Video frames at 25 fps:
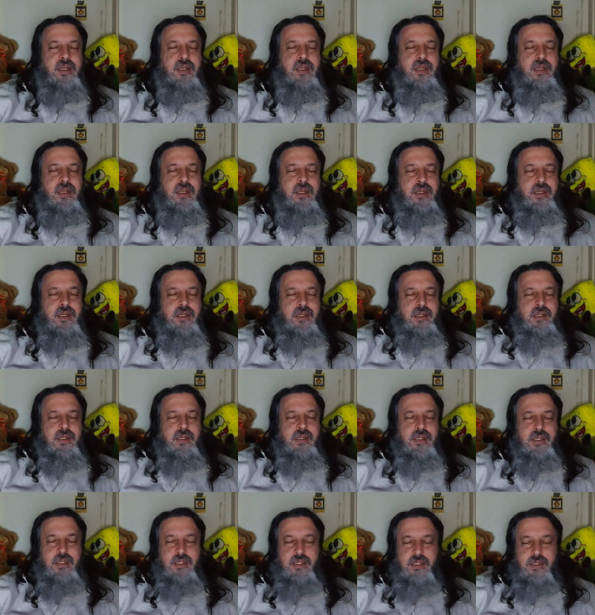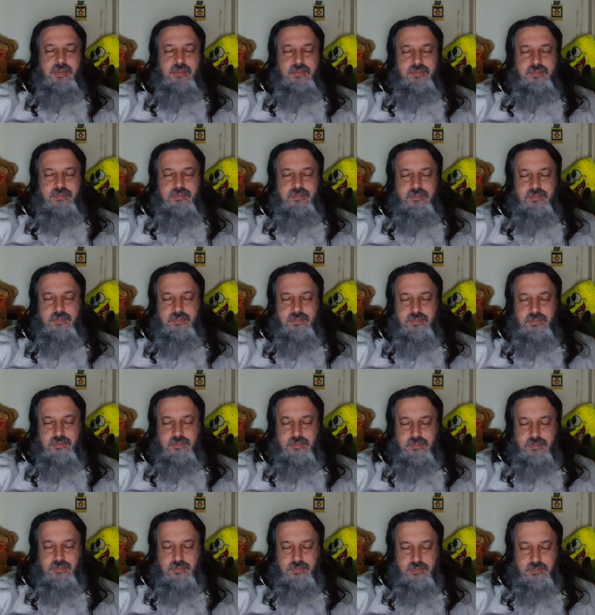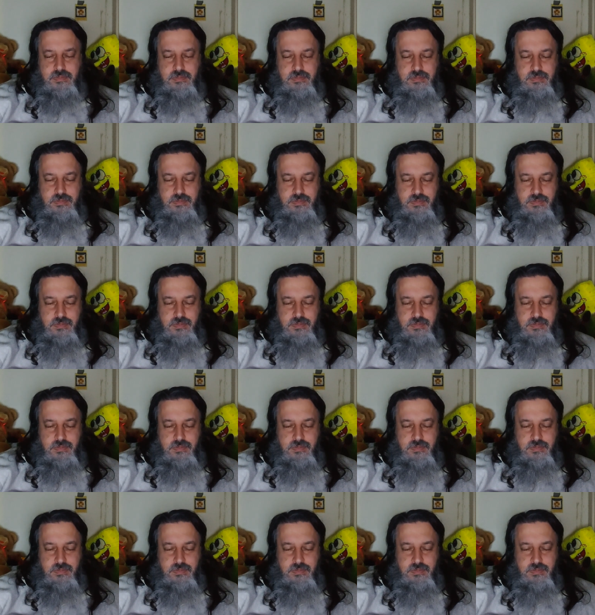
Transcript: [no speech]